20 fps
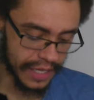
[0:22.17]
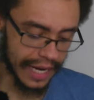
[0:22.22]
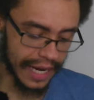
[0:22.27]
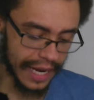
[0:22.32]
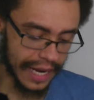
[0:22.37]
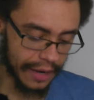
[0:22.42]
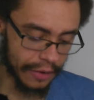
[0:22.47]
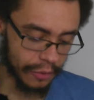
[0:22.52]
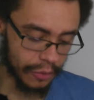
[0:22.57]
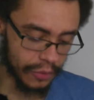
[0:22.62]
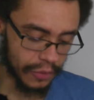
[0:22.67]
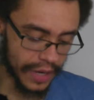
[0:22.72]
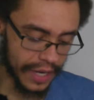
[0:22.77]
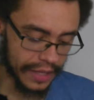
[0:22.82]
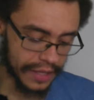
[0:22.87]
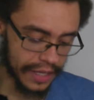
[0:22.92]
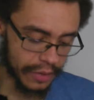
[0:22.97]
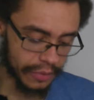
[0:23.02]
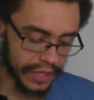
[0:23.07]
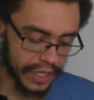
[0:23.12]
And I I
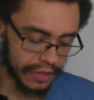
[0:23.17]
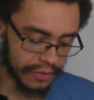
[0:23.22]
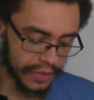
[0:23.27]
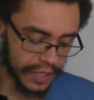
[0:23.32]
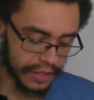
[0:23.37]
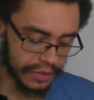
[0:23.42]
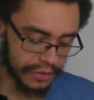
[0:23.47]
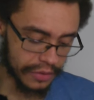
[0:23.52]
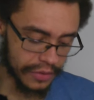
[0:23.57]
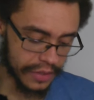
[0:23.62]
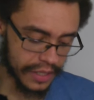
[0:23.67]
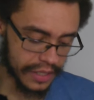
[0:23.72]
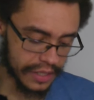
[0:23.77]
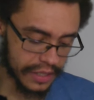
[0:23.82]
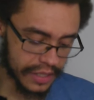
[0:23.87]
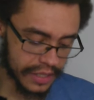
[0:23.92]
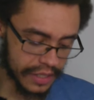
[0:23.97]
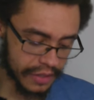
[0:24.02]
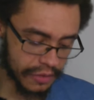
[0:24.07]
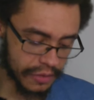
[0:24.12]
thought we could read through this
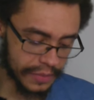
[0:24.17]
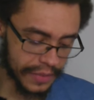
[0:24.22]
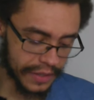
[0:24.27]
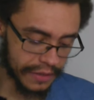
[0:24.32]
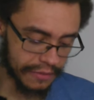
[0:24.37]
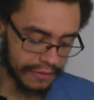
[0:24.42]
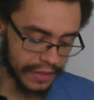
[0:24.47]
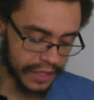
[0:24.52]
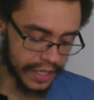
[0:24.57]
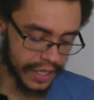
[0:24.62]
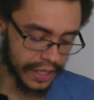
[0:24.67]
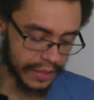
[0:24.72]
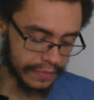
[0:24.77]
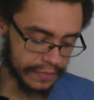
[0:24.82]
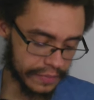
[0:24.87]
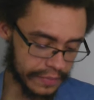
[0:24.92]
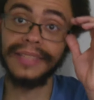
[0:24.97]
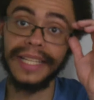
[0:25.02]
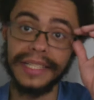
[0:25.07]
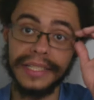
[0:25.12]
because it would be funny.
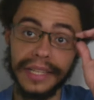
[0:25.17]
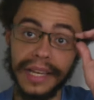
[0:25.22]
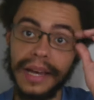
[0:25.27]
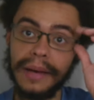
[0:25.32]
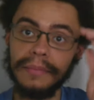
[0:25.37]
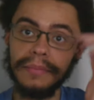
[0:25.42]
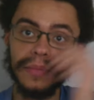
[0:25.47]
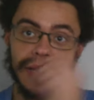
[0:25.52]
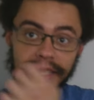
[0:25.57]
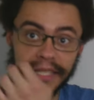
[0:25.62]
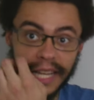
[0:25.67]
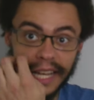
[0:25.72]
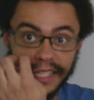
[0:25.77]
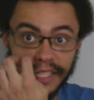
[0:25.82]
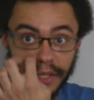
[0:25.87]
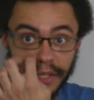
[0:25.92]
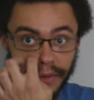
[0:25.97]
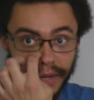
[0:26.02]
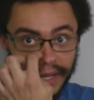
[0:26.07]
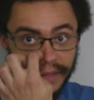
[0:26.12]
Let's um let's get
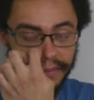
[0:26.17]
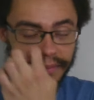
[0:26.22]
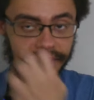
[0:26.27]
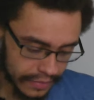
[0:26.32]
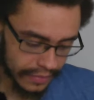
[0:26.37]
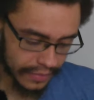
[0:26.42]
to it.